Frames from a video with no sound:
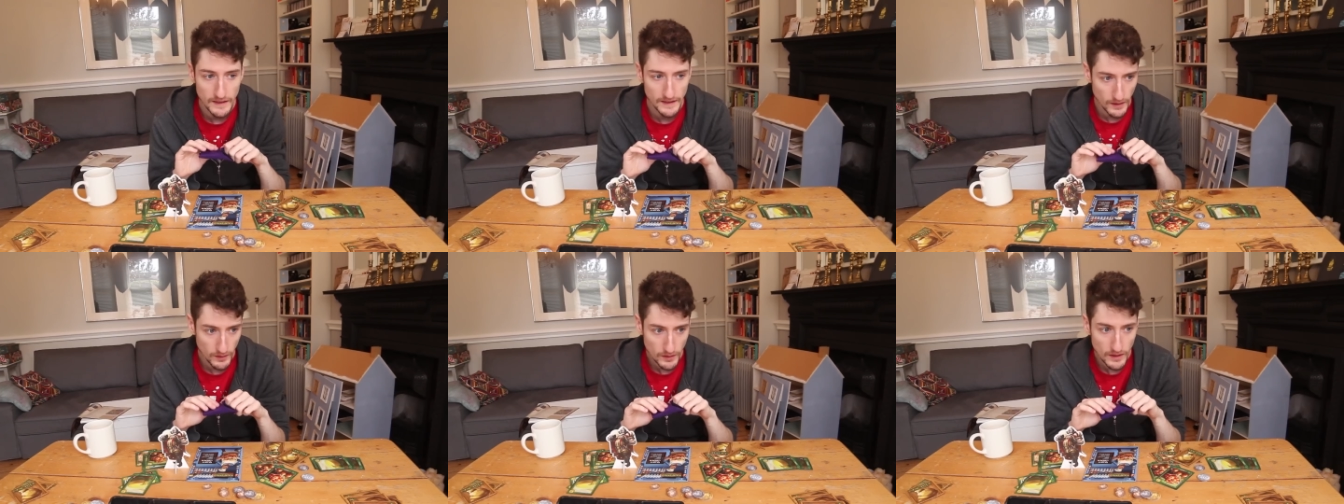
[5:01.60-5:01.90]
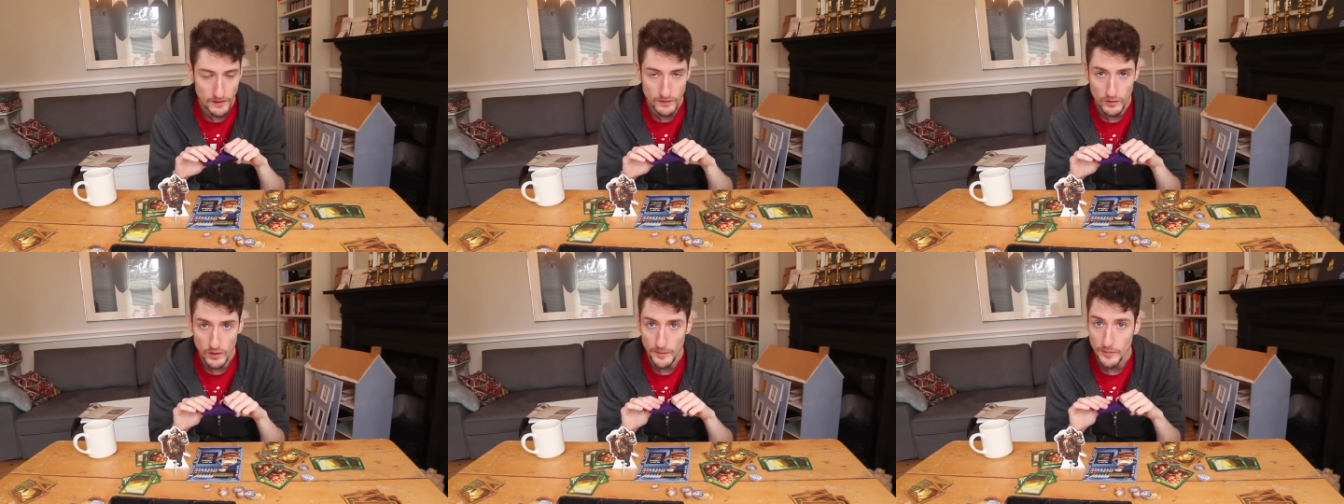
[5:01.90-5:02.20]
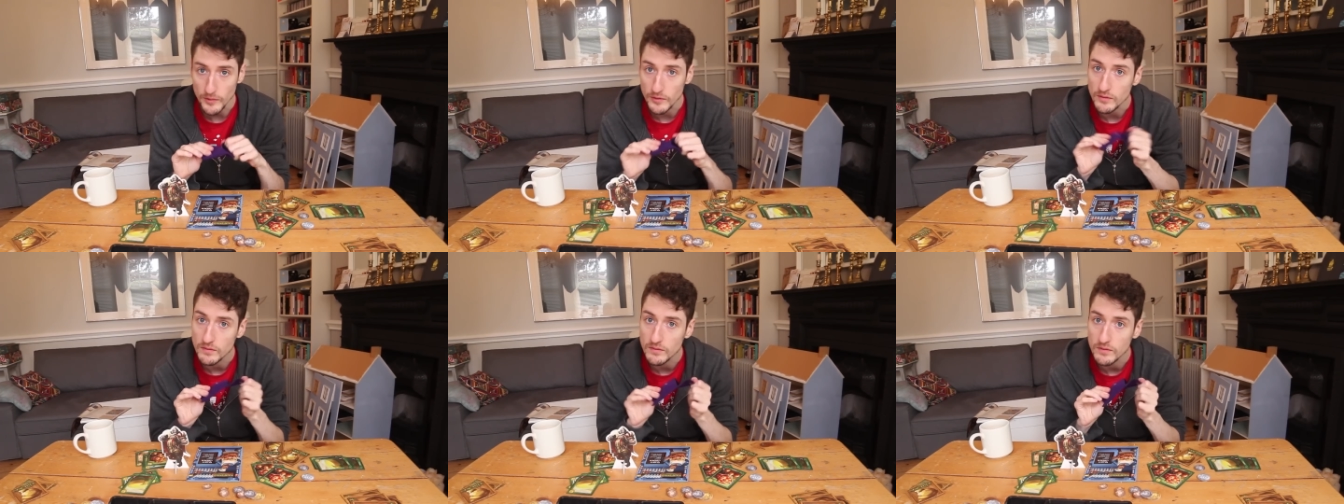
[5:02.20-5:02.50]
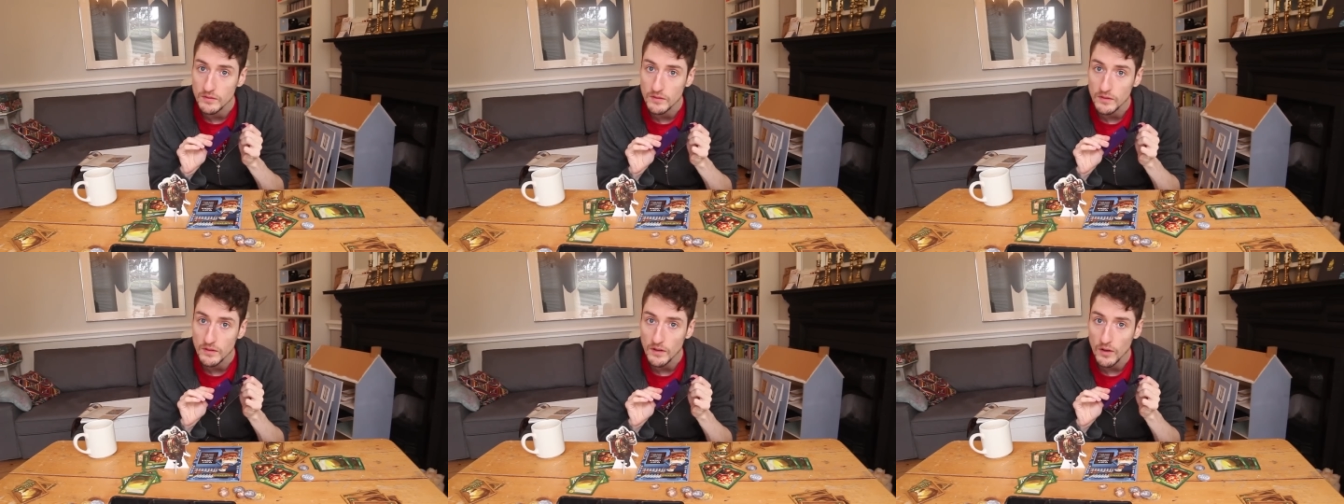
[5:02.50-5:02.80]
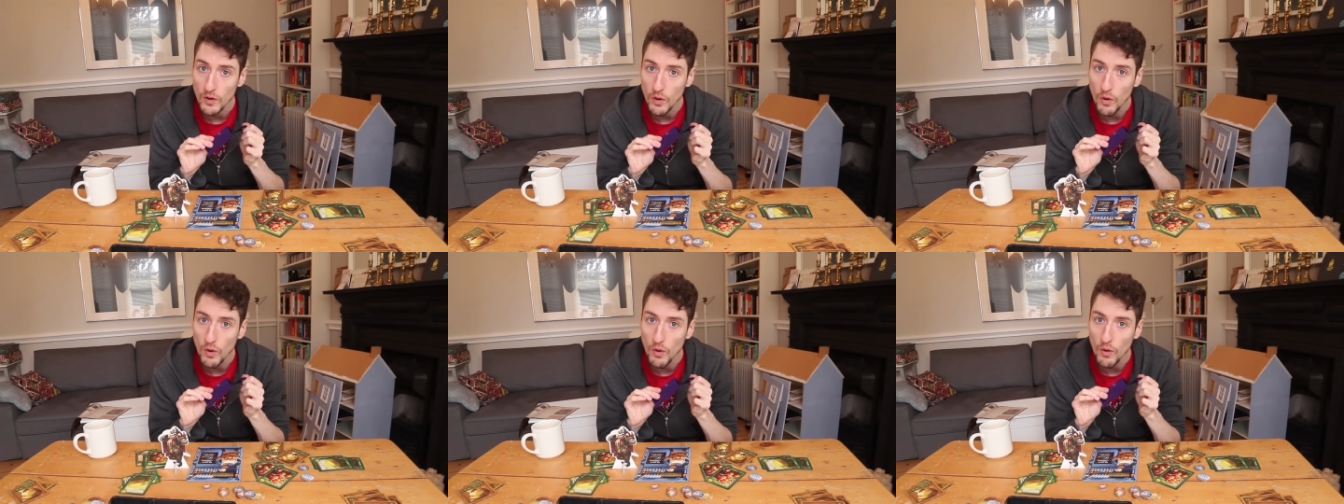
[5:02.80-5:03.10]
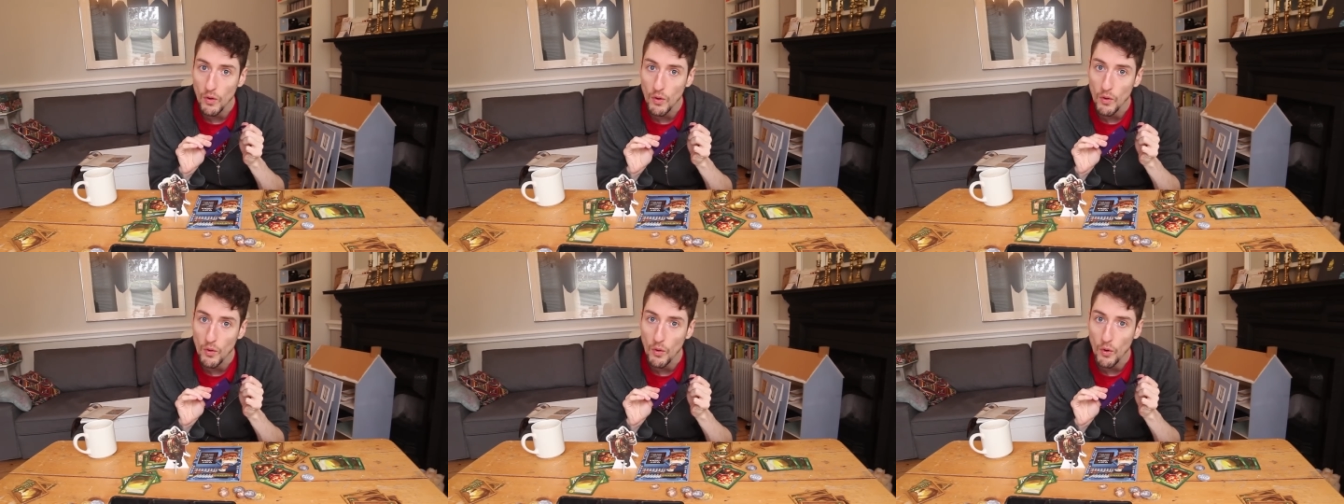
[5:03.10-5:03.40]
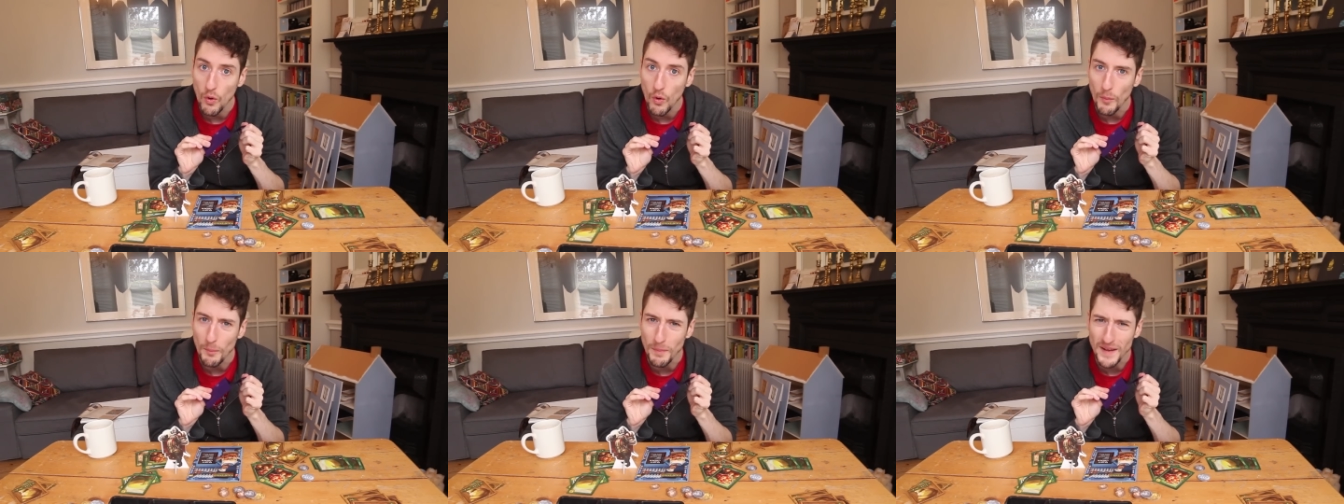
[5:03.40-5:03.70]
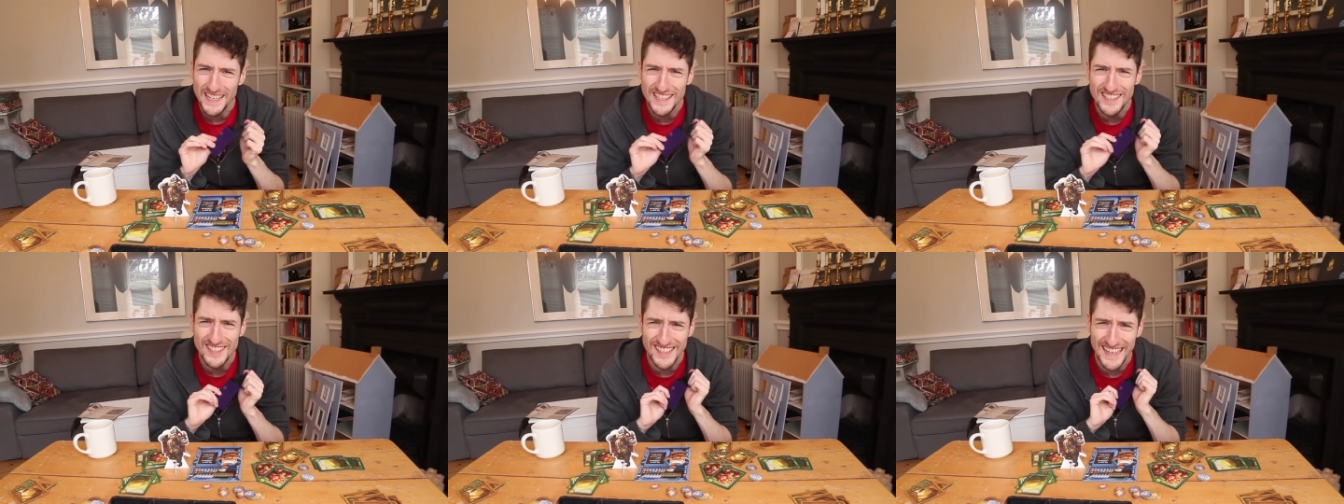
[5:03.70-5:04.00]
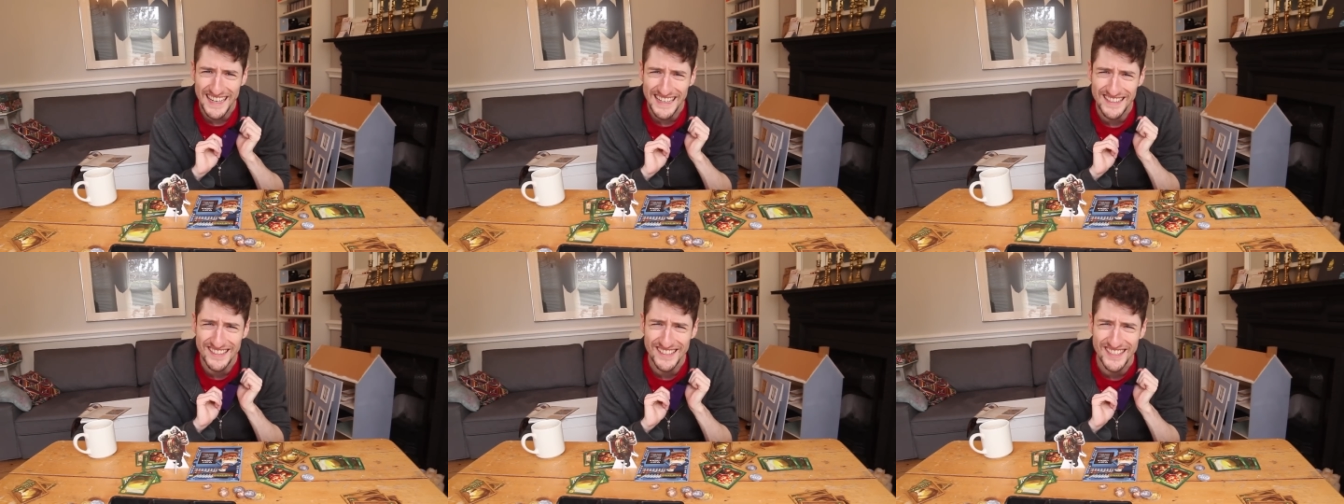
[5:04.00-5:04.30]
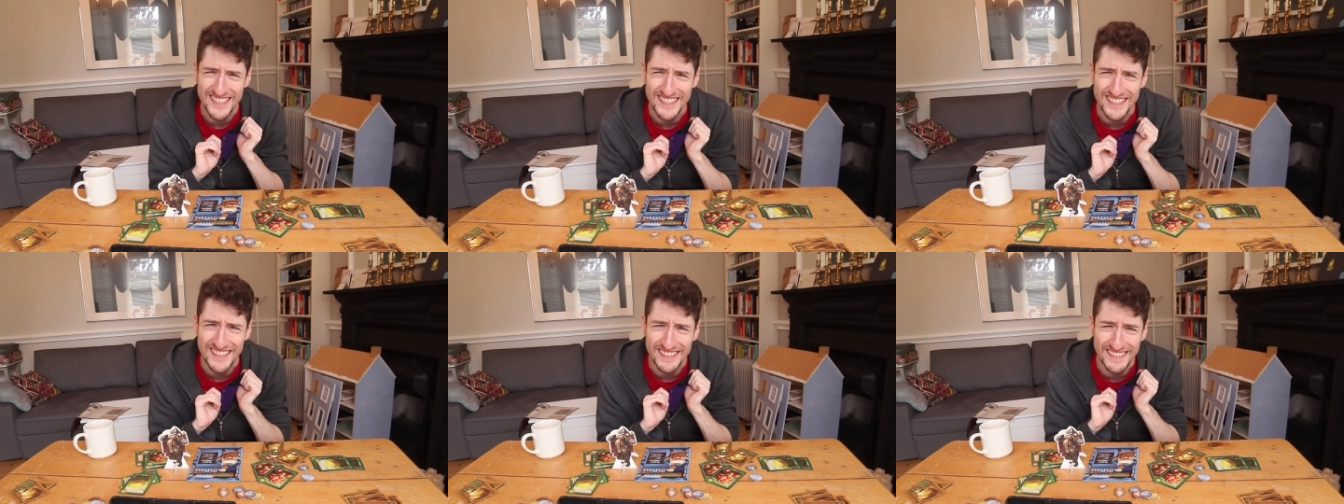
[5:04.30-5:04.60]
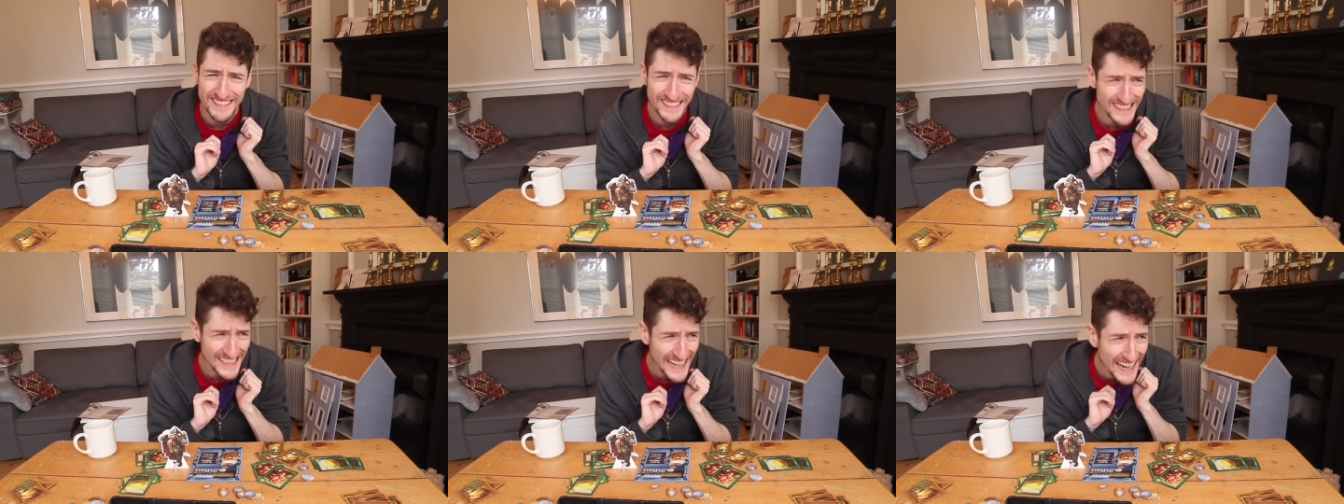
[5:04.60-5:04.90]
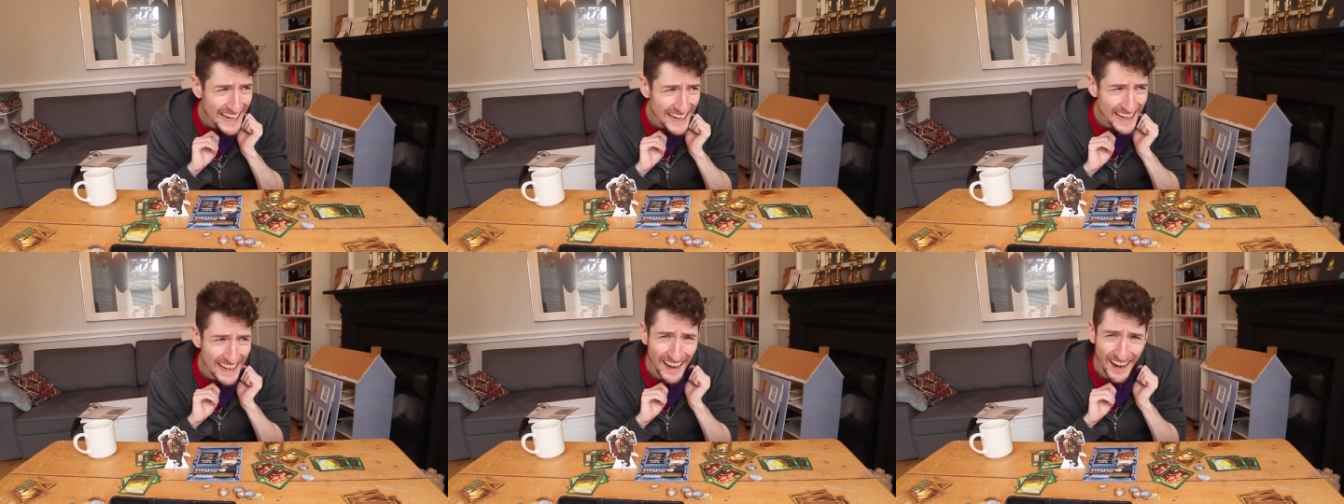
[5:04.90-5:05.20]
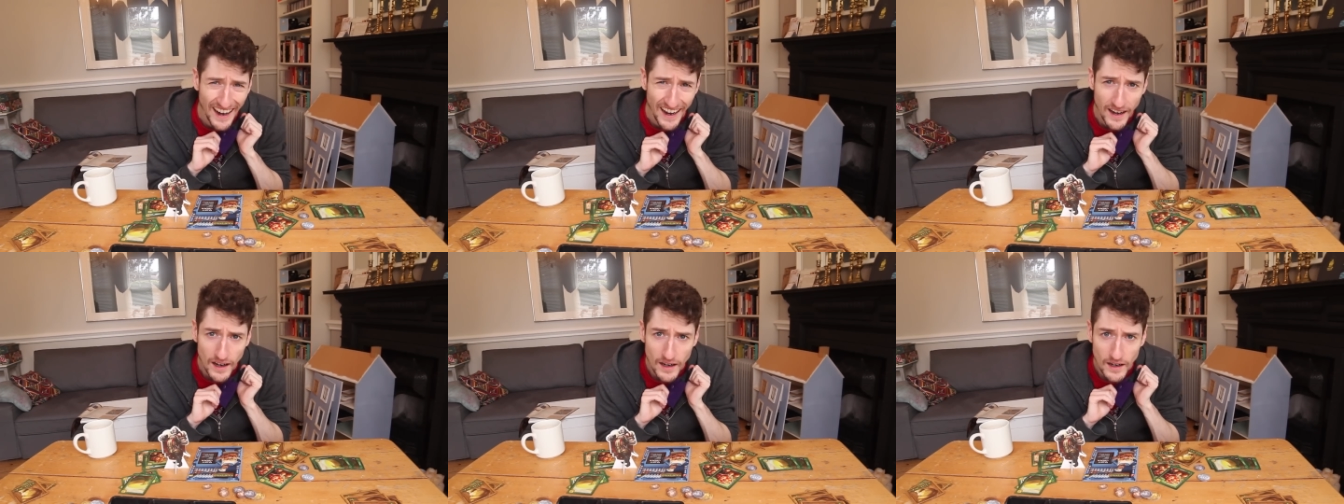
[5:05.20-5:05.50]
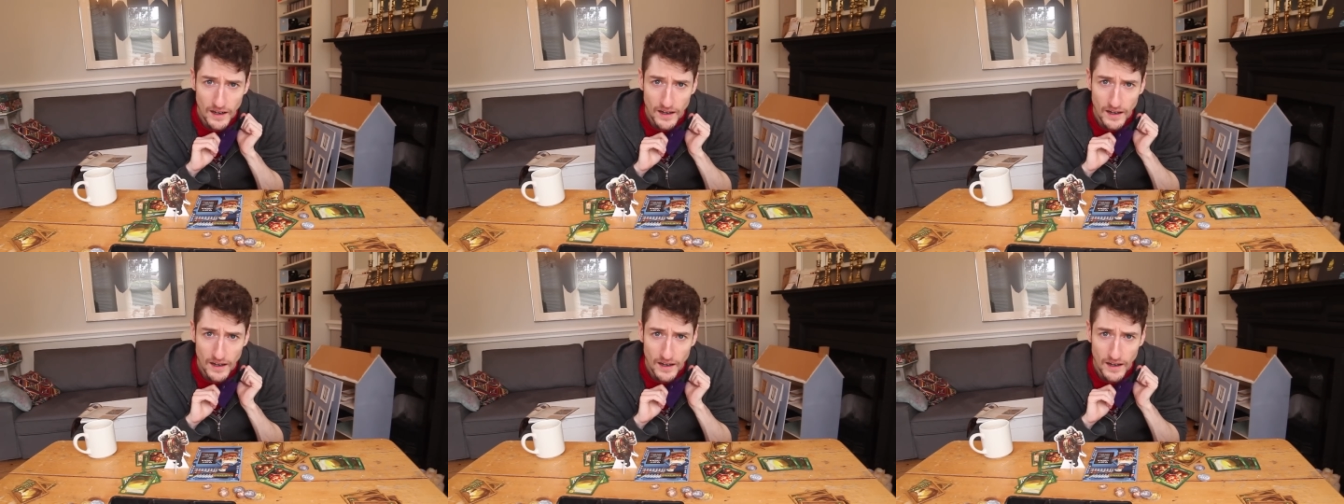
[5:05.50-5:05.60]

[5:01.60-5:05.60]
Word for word: they go, yeah, it's four apples. Oh, mid sentence, killer.